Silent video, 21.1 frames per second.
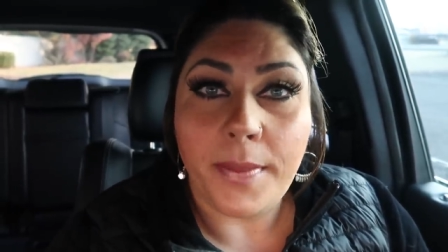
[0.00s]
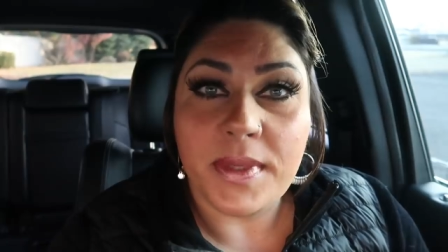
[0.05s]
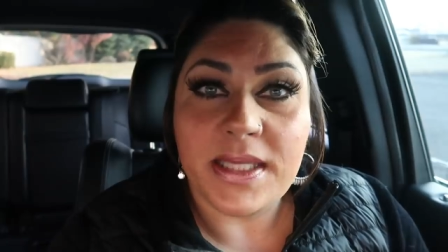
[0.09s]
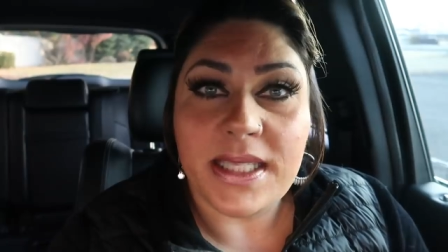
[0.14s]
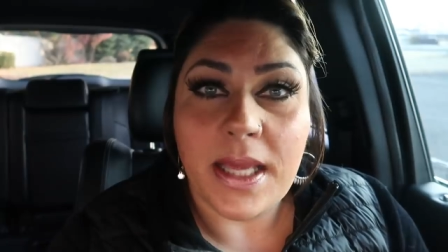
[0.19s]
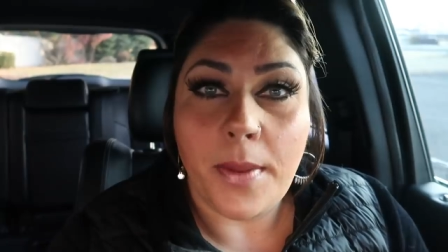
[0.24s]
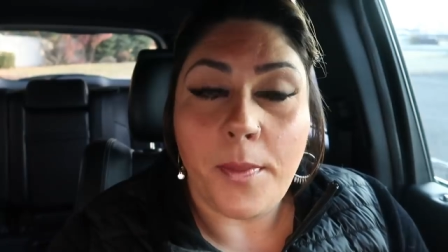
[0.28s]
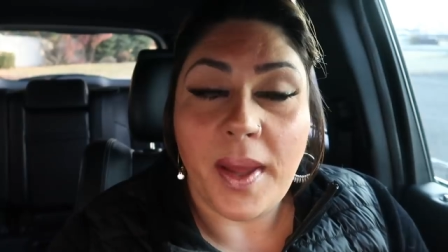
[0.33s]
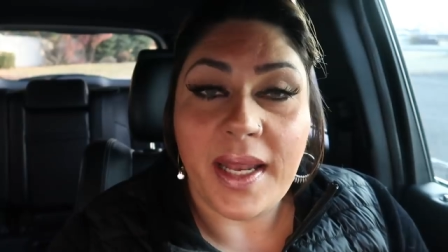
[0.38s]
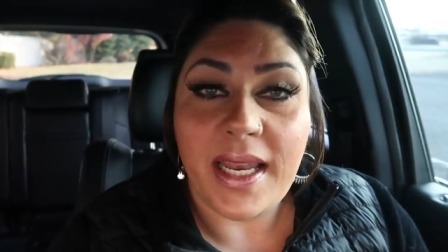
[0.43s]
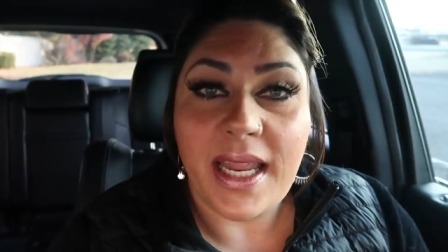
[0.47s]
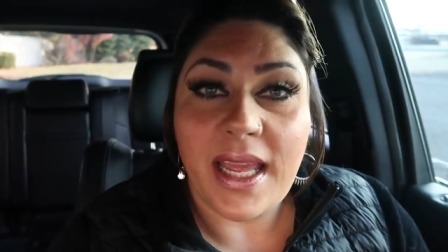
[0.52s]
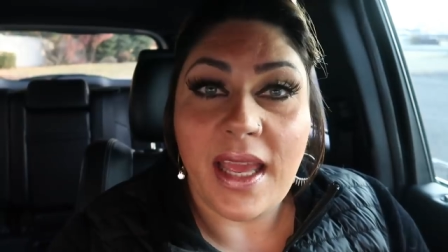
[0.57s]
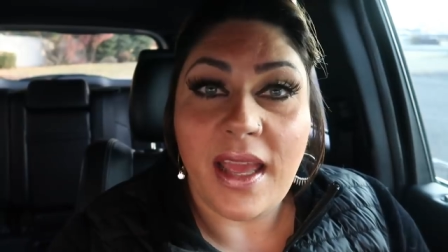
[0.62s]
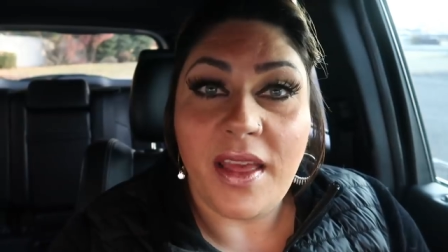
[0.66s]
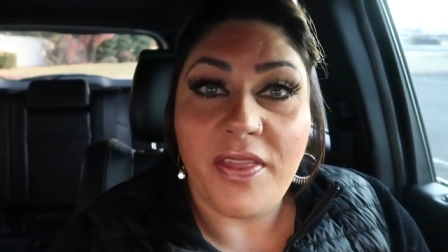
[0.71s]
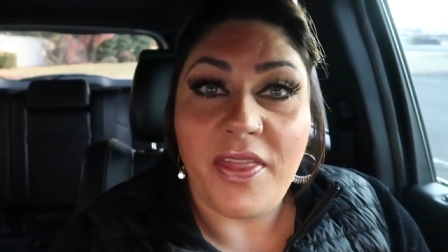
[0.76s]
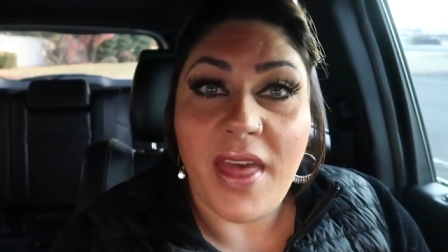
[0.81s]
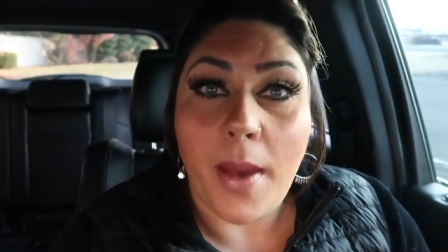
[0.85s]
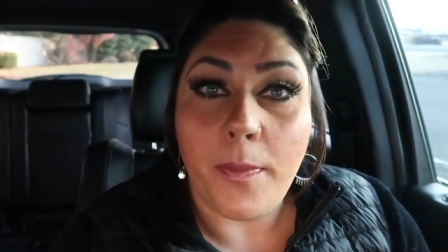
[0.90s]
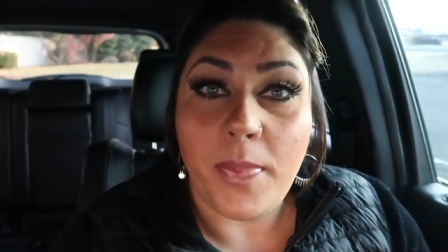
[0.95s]
I'm
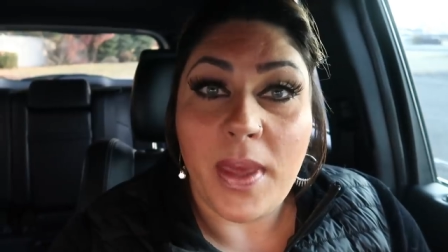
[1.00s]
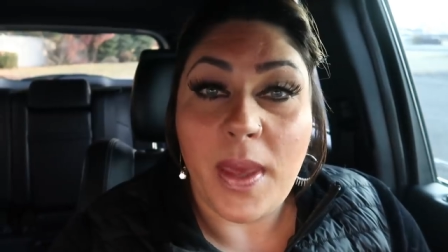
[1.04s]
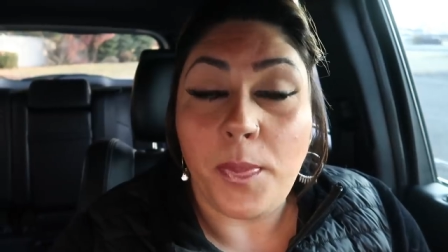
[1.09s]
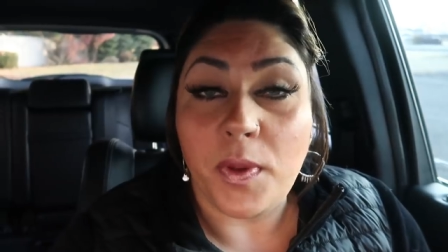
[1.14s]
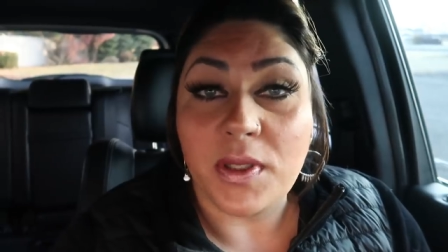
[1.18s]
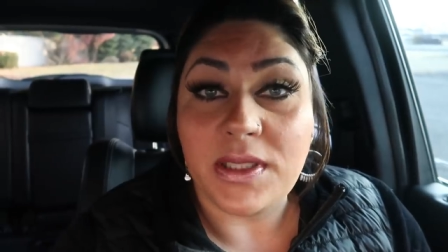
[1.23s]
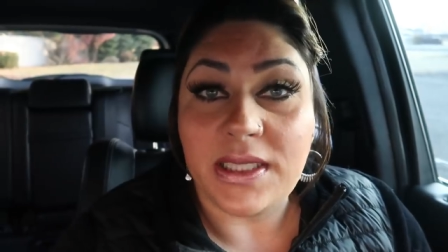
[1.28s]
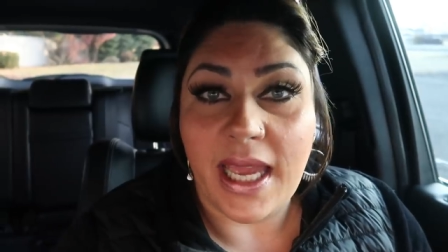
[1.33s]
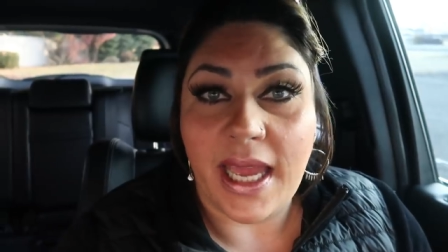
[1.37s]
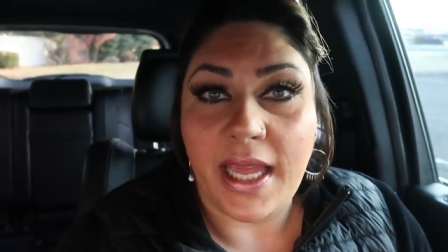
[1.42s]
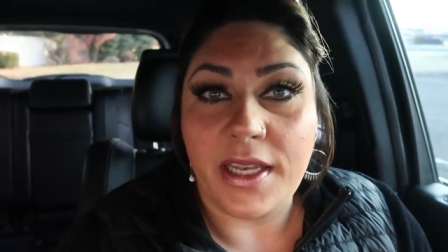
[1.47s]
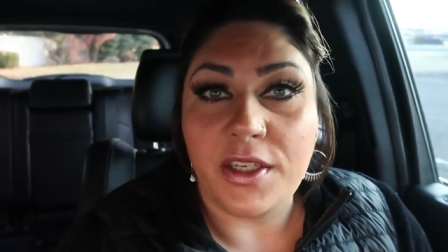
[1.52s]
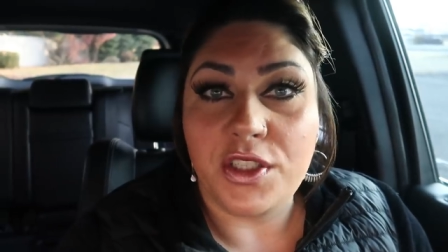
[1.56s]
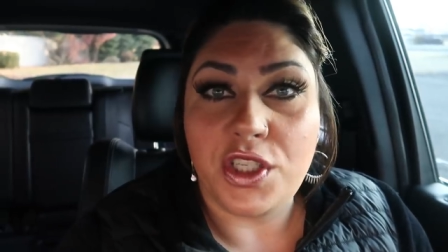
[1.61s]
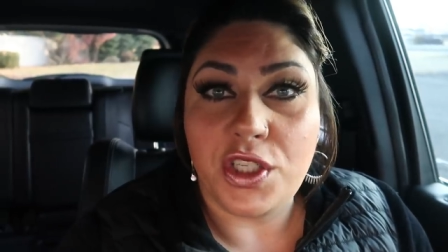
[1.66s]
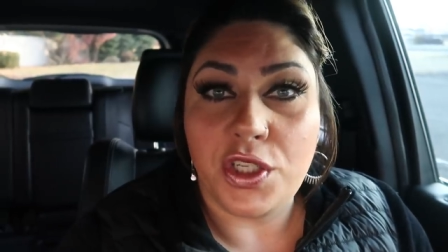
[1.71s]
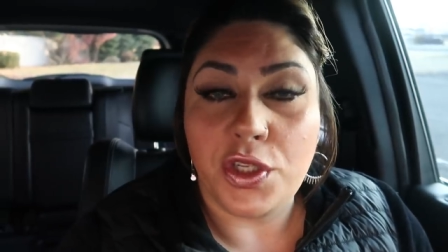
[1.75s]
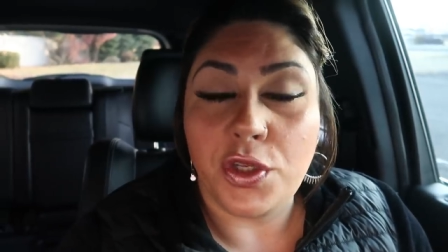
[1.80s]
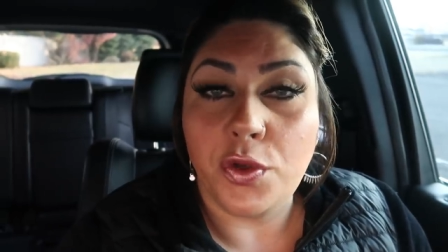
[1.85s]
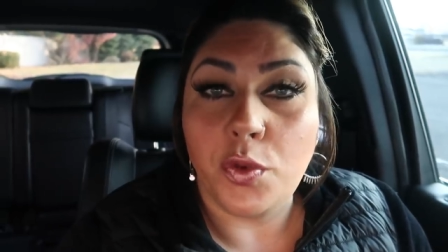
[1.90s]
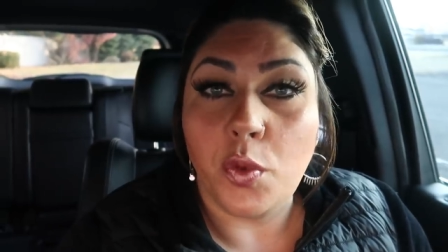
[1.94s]
somebody that people
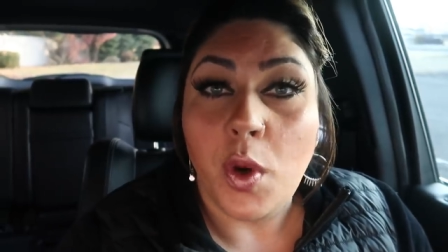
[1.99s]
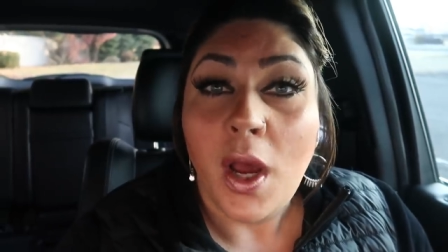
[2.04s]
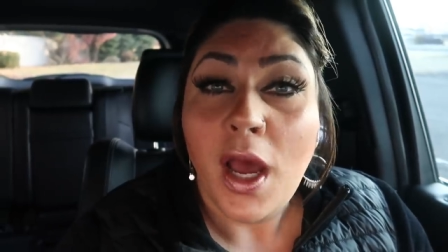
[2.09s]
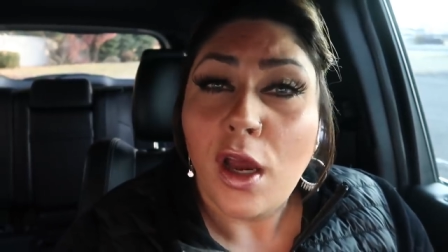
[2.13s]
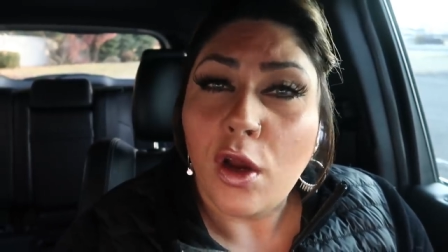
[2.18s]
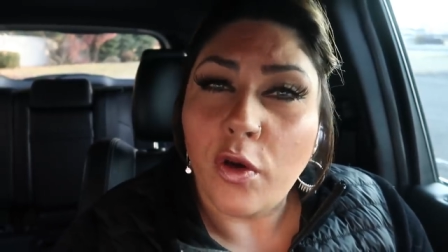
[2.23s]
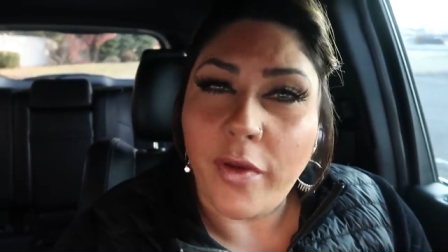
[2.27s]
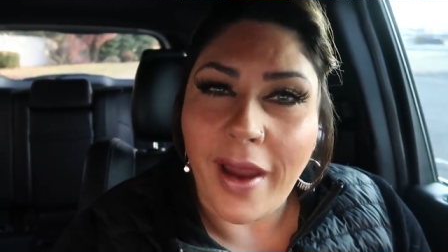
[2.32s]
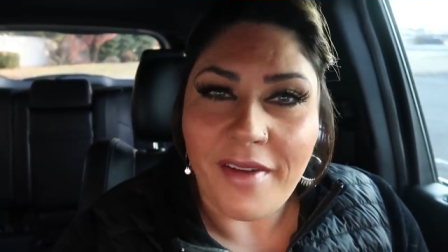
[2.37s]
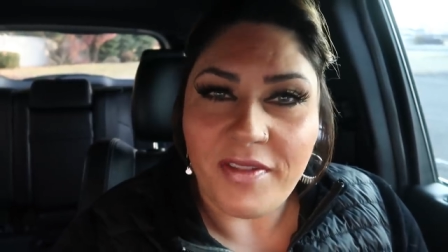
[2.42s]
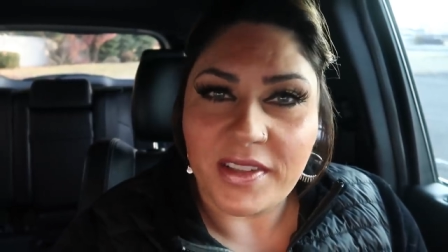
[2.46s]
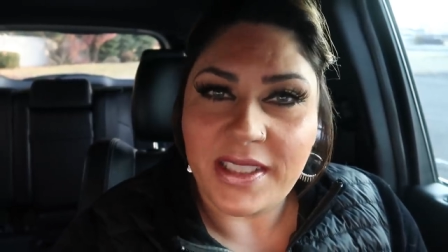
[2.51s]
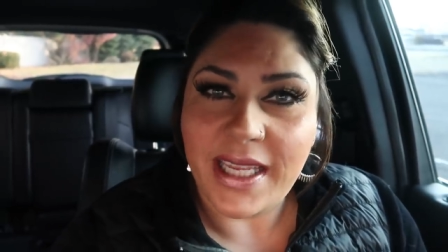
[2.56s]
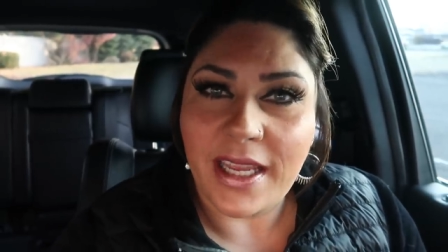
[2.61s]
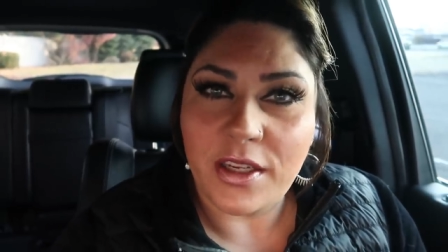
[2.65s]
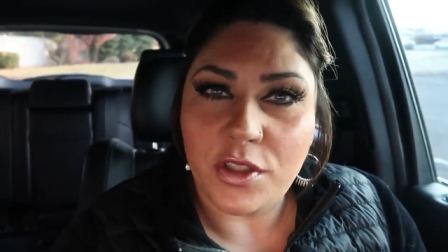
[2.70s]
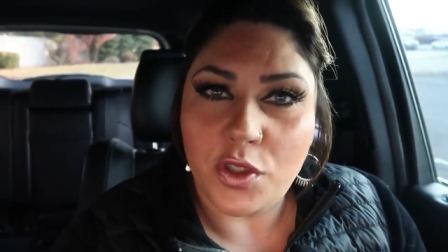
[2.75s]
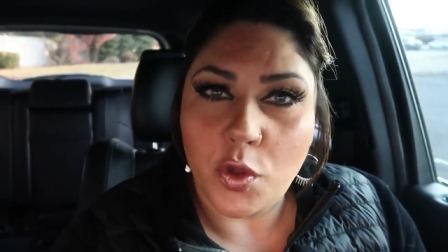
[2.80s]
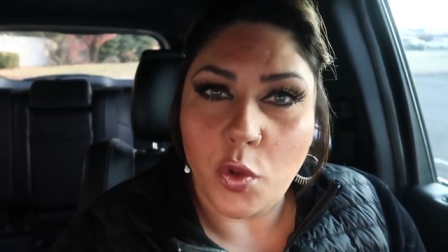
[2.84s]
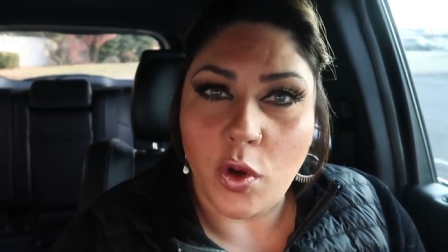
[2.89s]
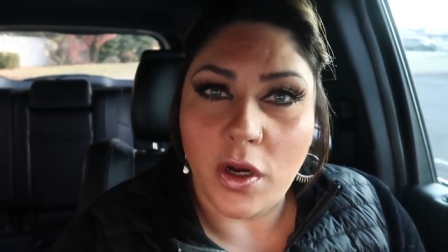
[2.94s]
tend to
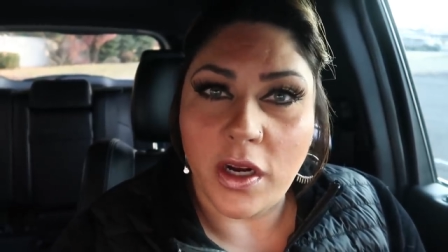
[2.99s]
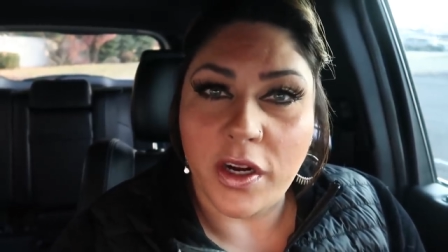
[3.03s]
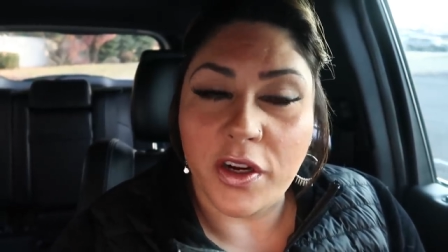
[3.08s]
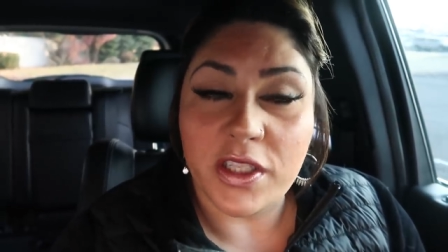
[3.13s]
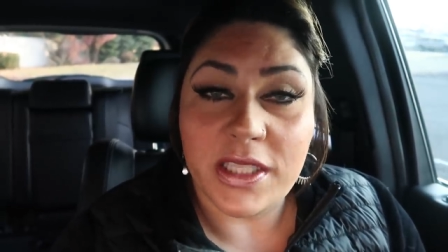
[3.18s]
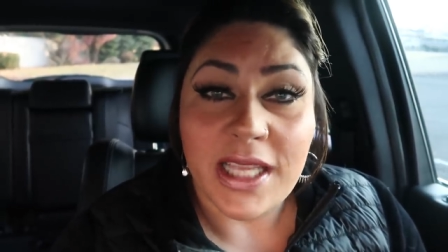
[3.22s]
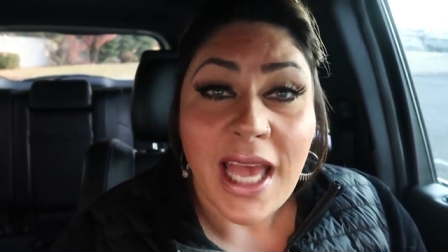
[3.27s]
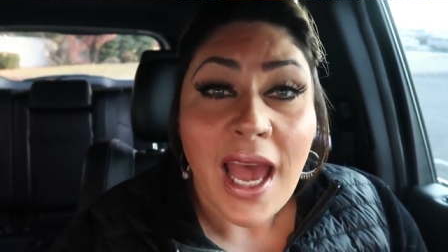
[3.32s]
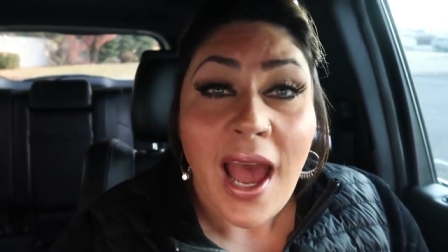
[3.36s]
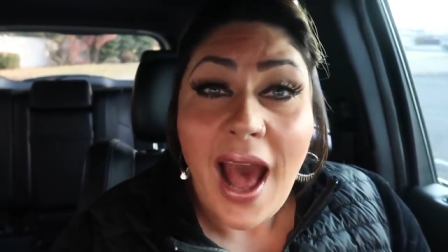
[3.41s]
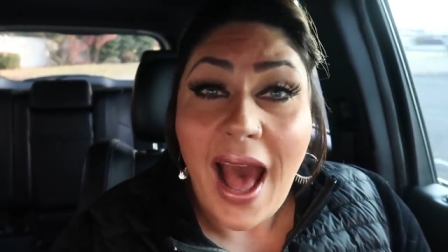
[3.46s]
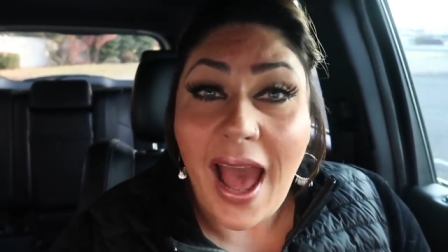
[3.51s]
gravitate towards.